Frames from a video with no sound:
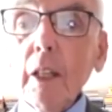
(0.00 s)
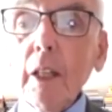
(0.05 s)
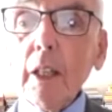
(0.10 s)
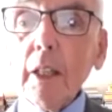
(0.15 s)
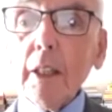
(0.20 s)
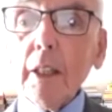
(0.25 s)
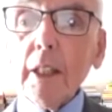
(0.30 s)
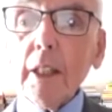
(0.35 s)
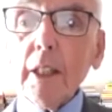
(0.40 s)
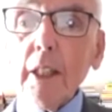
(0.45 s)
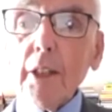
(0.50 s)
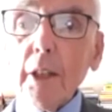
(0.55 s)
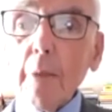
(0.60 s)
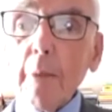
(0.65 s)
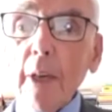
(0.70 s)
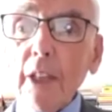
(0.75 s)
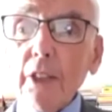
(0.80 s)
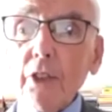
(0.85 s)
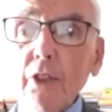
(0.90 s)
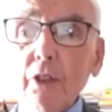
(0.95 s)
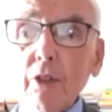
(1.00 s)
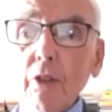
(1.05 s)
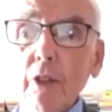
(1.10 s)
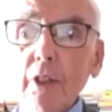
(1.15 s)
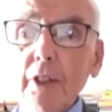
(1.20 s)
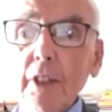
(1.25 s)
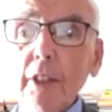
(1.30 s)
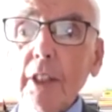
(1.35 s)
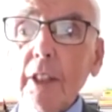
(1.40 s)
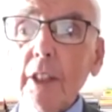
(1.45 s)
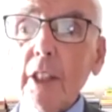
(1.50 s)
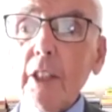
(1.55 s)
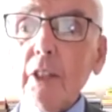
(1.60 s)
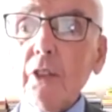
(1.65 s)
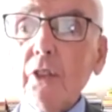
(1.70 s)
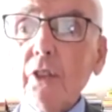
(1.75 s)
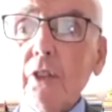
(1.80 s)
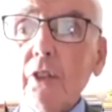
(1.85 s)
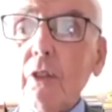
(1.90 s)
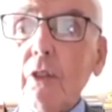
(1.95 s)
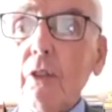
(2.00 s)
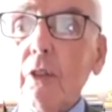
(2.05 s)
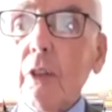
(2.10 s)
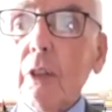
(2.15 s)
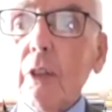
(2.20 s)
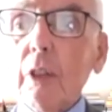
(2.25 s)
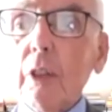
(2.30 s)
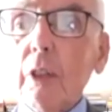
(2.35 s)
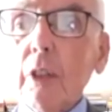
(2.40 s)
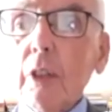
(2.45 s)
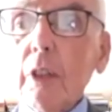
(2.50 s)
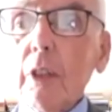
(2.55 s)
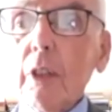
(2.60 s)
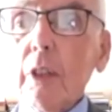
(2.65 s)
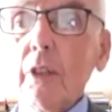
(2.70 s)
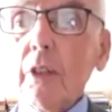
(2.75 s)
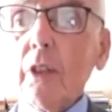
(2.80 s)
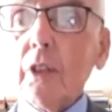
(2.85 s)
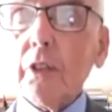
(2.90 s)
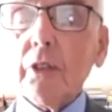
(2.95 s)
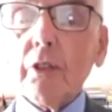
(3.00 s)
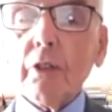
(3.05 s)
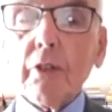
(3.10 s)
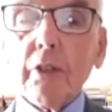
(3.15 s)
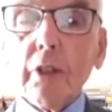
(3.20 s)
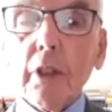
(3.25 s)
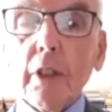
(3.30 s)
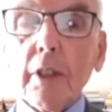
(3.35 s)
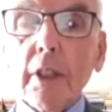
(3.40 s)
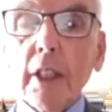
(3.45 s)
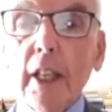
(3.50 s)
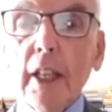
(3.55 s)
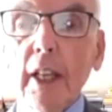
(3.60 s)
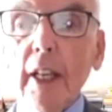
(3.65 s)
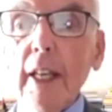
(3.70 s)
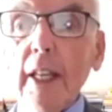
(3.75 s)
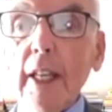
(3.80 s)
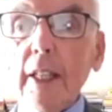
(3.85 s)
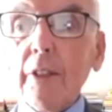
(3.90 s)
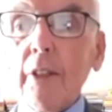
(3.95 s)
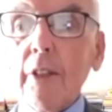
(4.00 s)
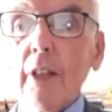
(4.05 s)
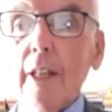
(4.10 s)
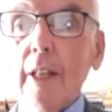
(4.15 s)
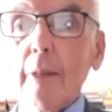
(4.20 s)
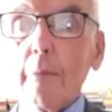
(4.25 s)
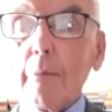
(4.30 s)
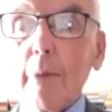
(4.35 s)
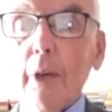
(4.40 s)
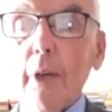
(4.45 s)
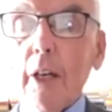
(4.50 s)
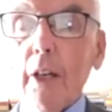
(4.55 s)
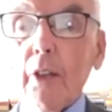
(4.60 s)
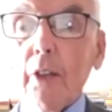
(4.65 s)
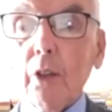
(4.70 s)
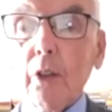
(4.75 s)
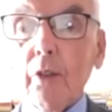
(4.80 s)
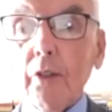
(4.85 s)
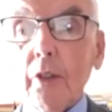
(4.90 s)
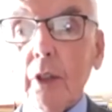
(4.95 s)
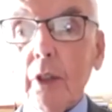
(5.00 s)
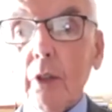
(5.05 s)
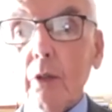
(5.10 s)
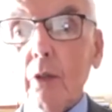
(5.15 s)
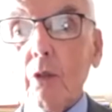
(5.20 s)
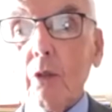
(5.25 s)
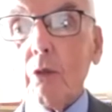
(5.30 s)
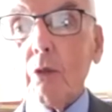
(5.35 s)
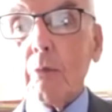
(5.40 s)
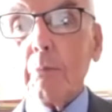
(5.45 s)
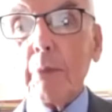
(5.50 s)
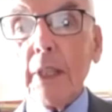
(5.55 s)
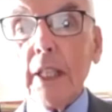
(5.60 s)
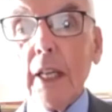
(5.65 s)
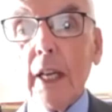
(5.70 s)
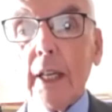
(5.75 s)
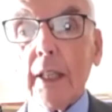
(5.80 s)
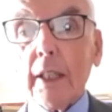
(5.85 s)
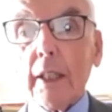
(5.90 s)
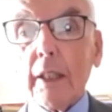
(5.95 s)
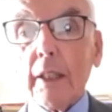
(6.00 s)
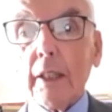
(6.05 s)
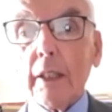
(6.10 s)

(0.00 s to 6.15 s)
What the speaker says: Can I remind you and encourage you not to neglect that part of your whole being?